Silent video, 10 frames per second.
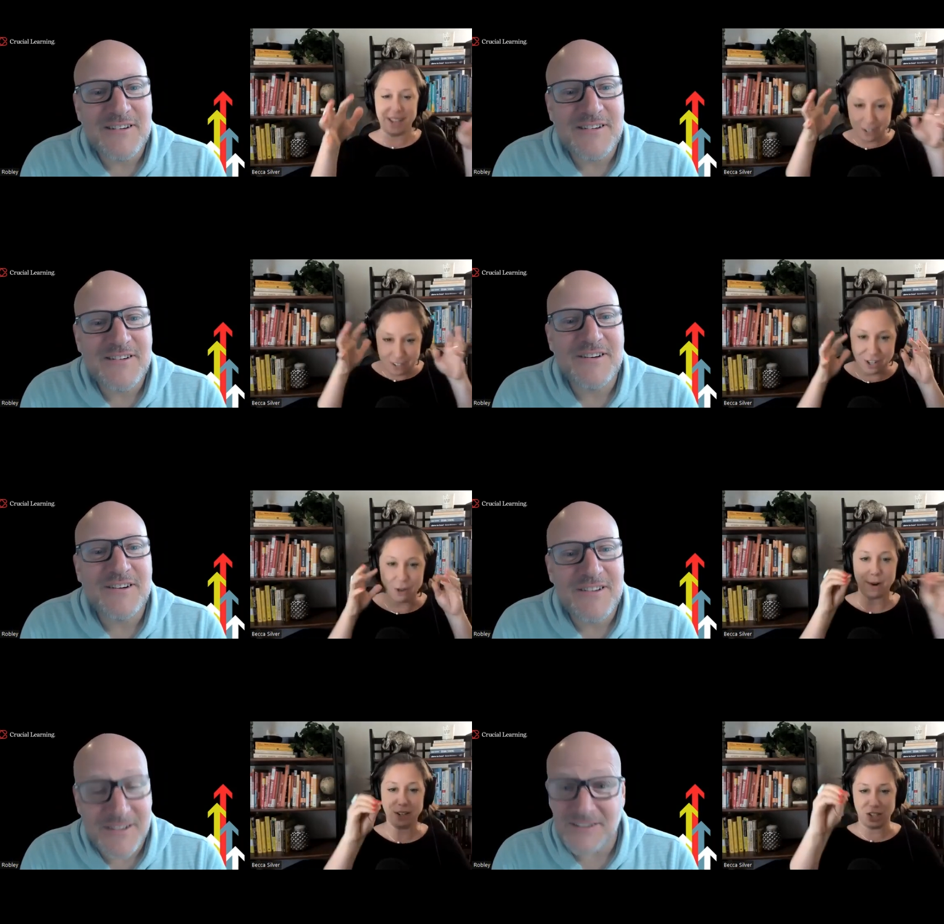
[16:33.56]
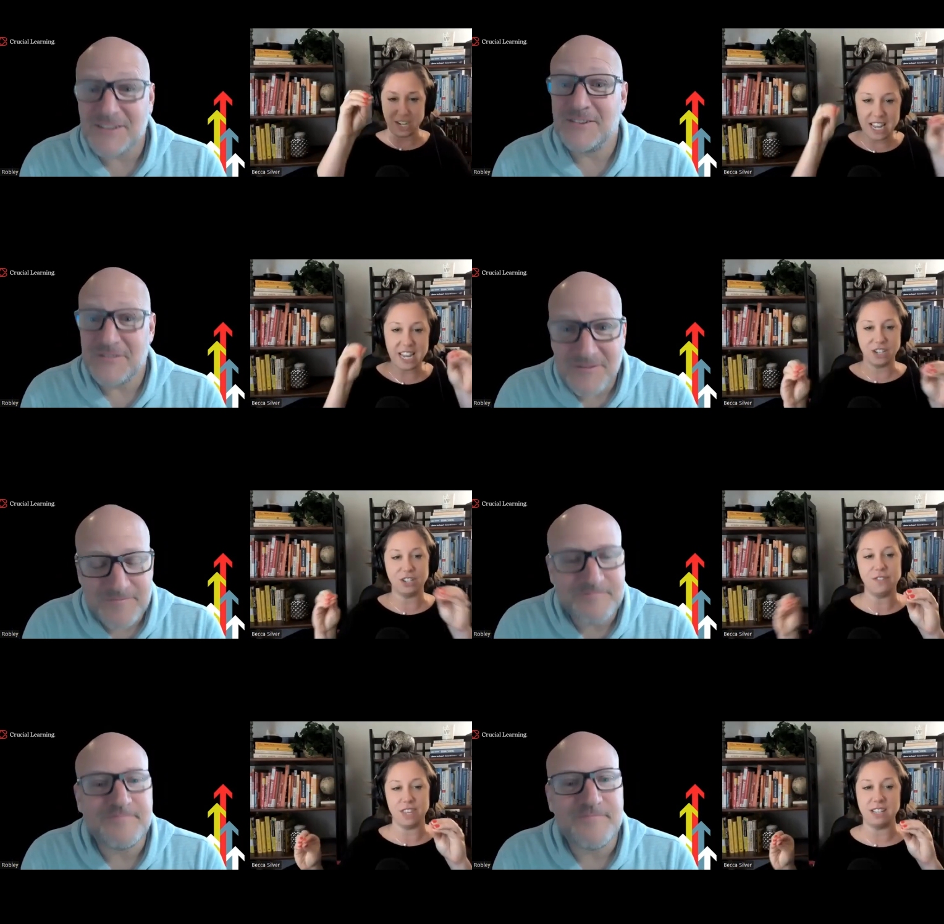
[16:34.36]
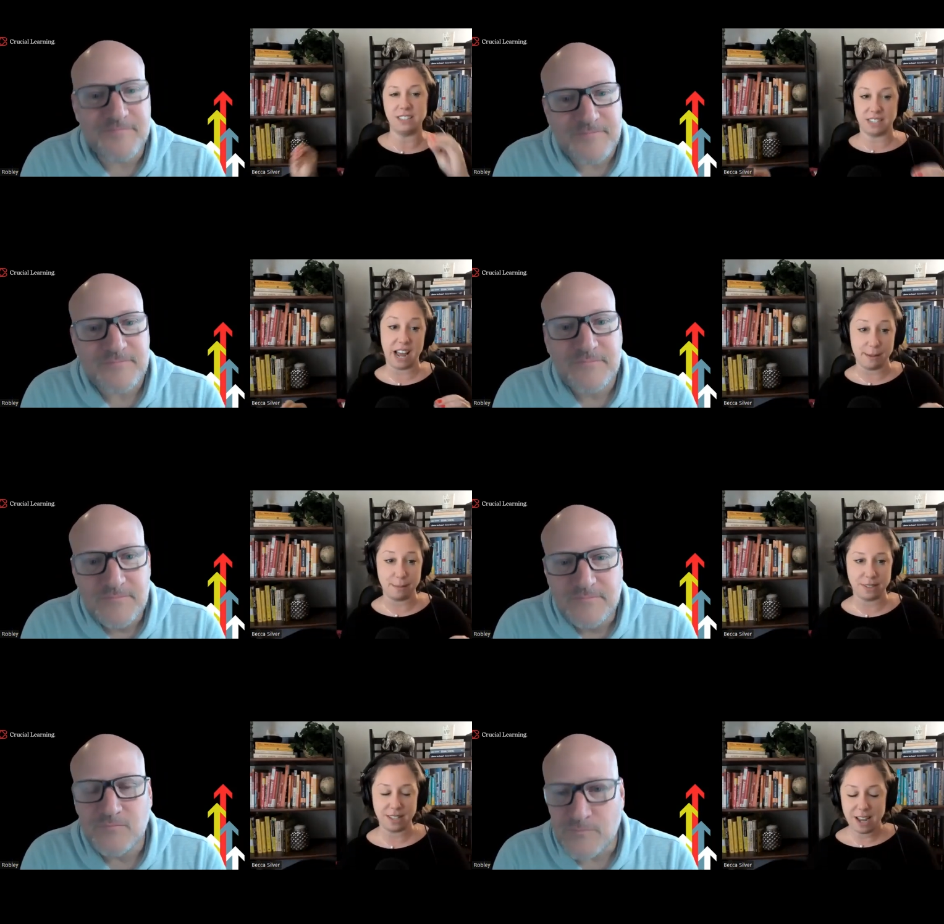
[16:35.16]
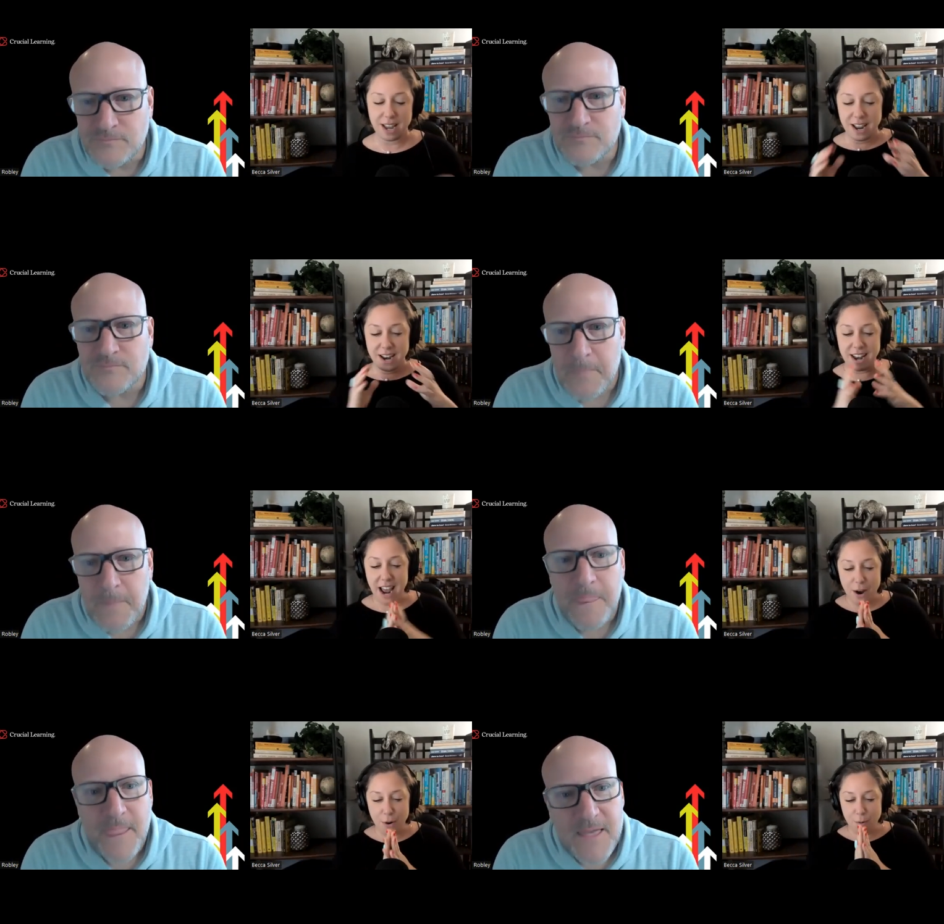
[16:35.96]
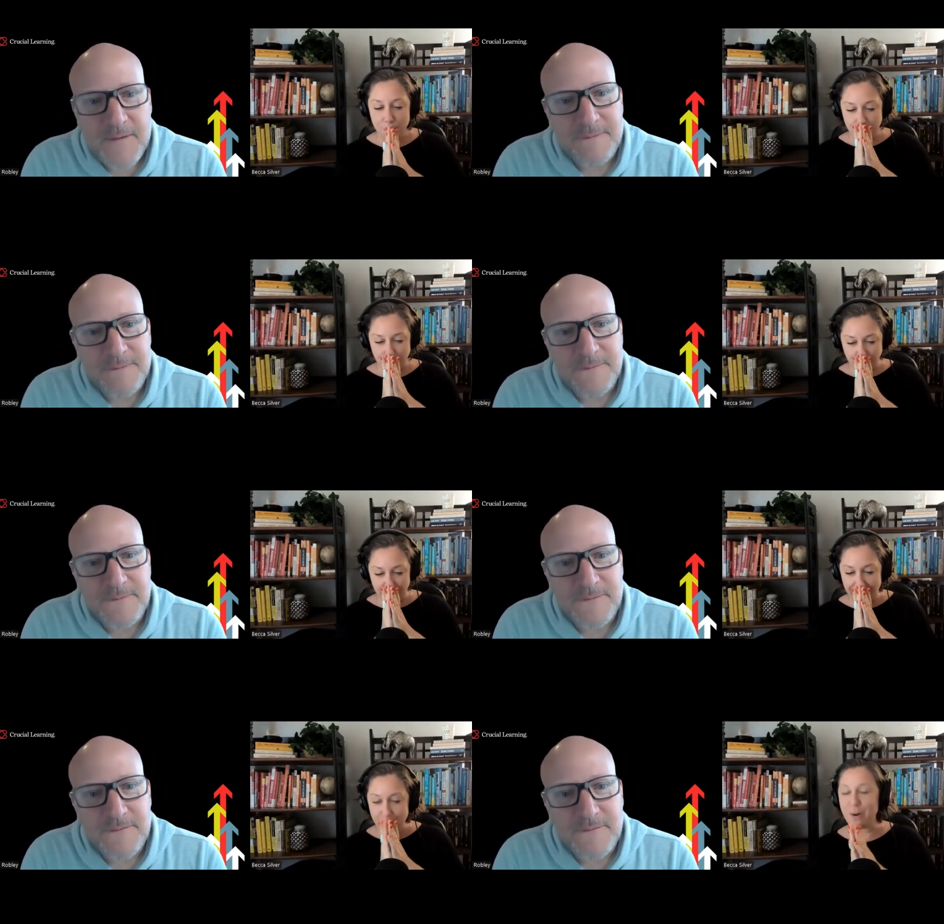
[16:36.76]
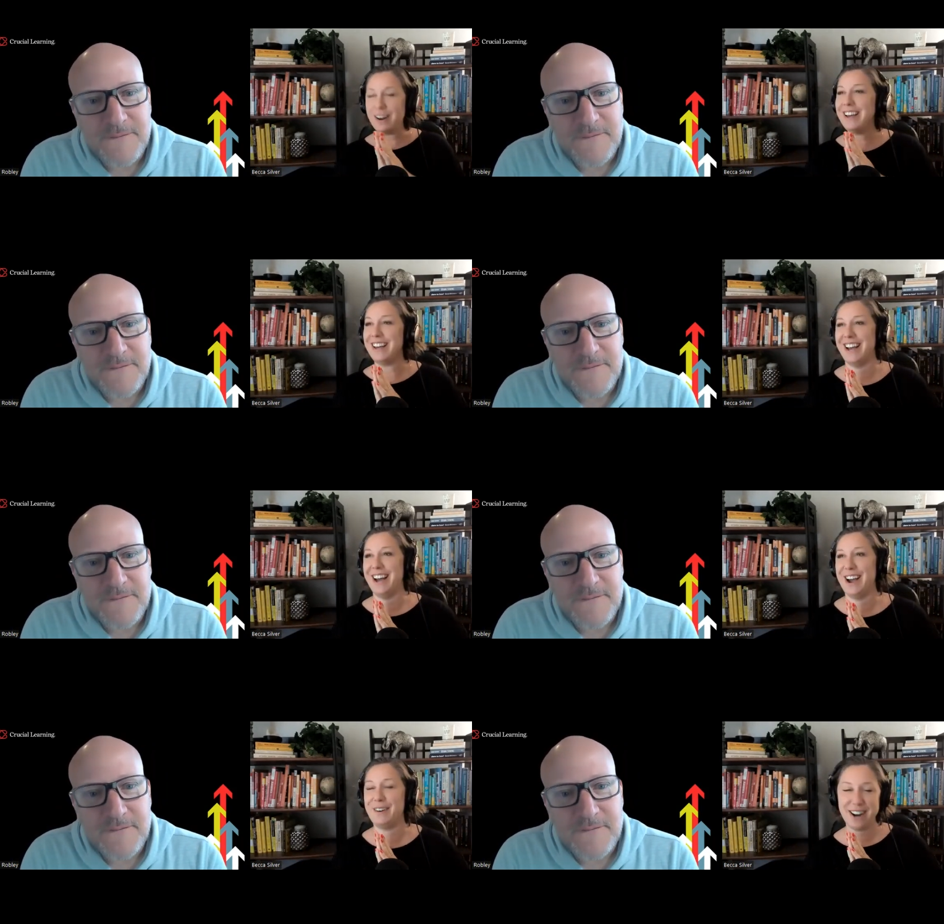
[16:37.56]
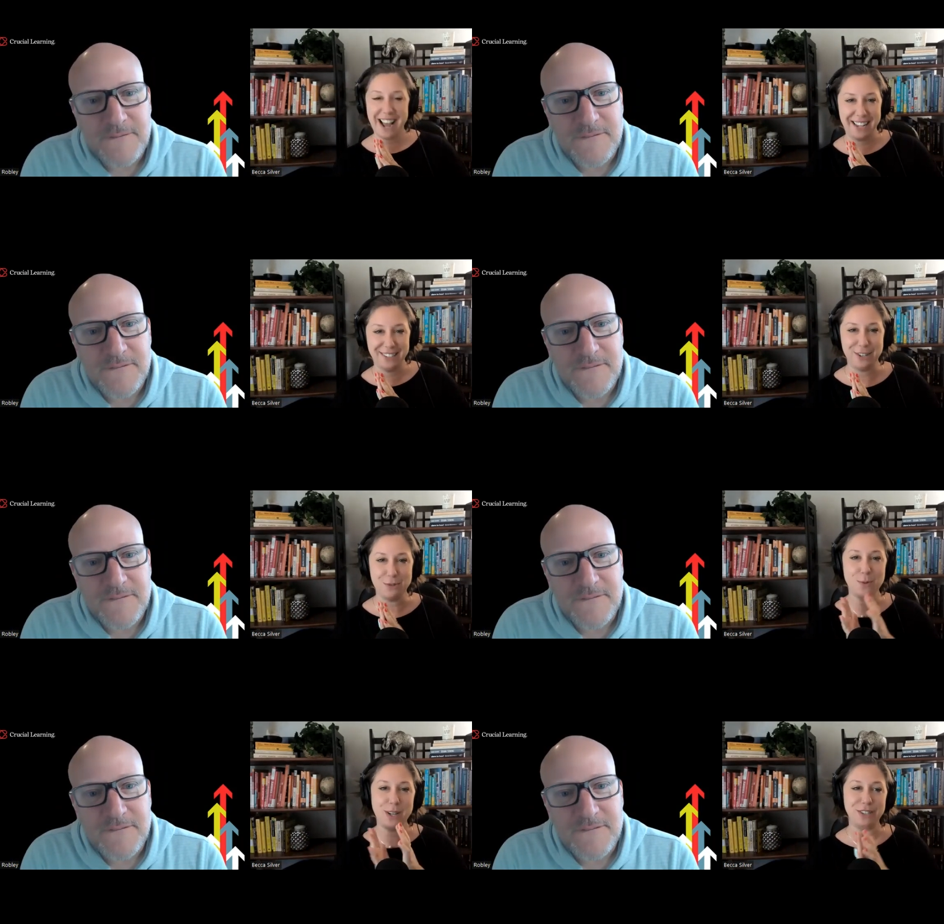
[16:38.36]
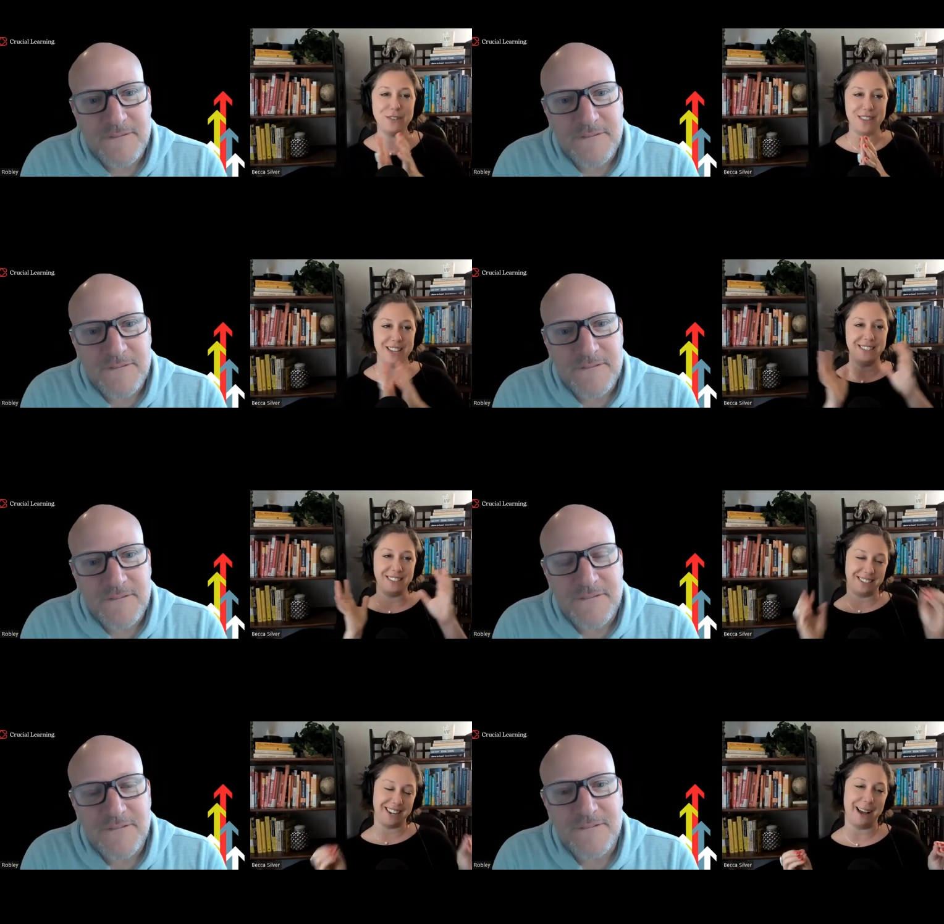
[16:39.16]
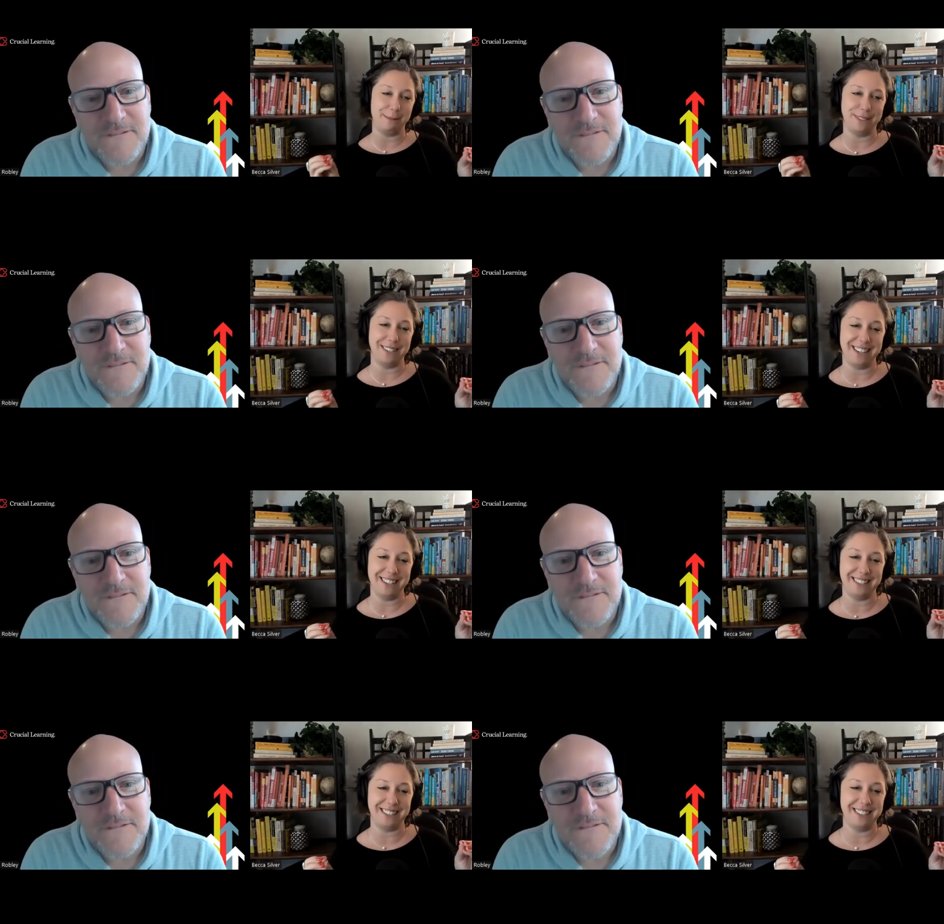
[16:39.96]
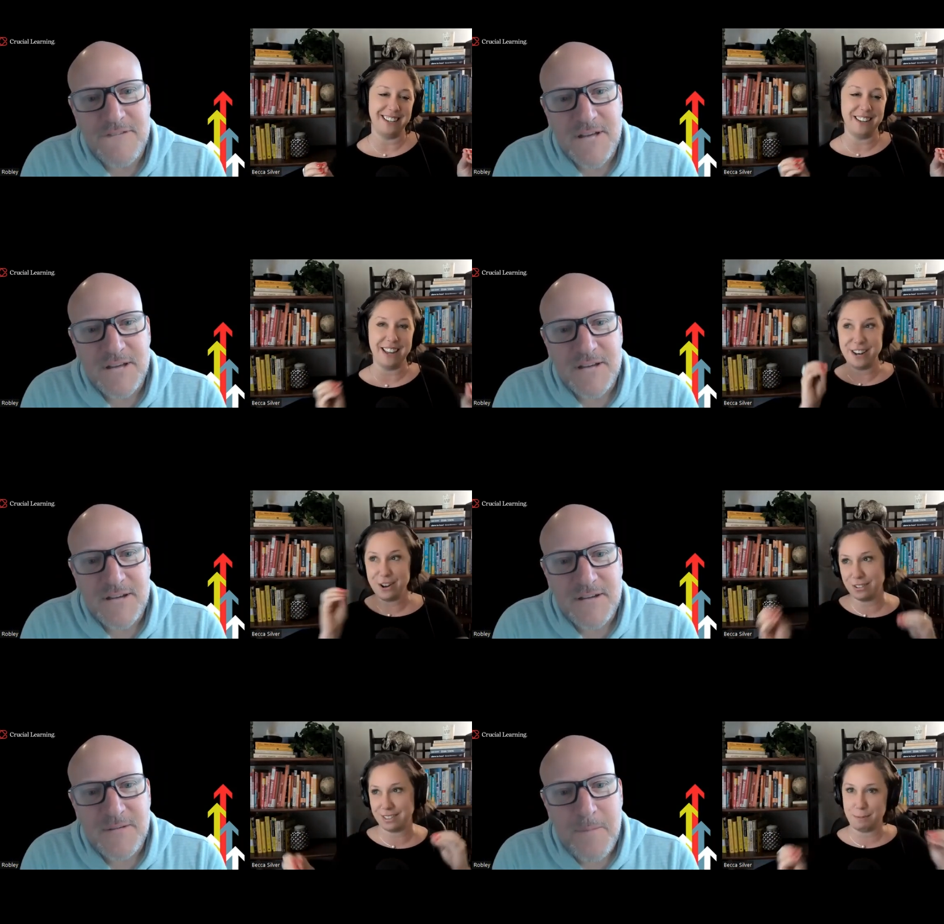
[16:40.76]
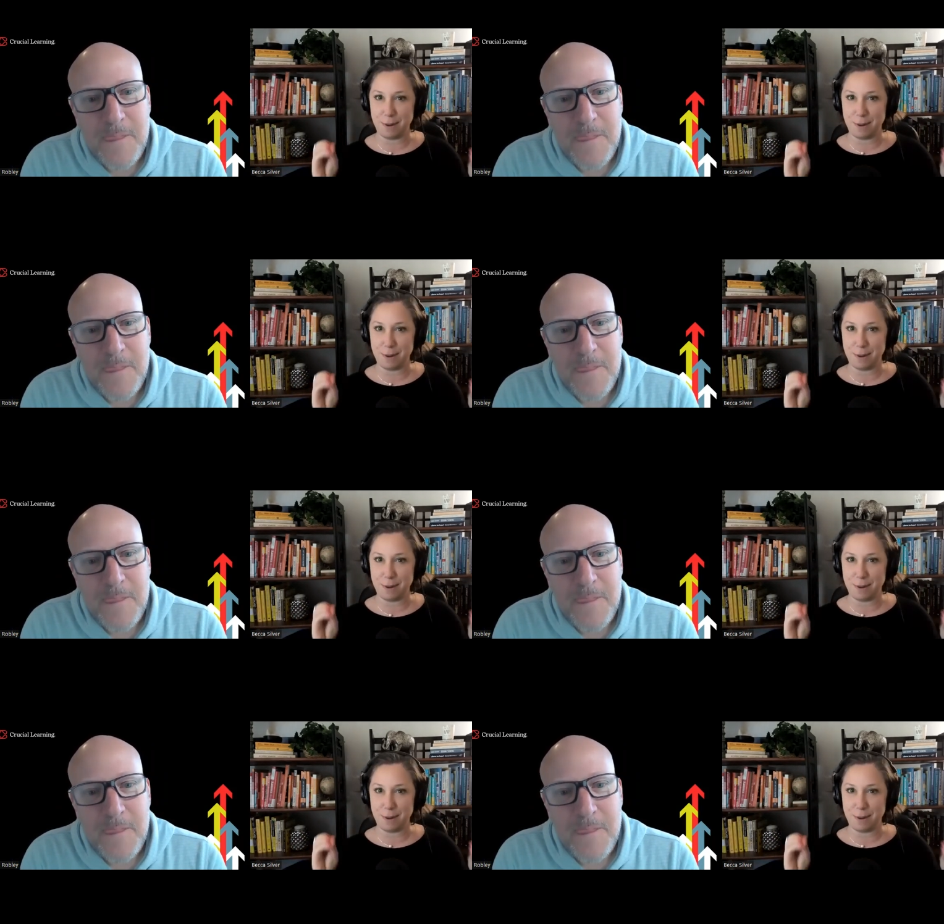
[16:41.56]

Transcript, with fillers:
Speaker 1: much so much in each of these steps. Now, I want to I want to ask you which of these steps uh, in your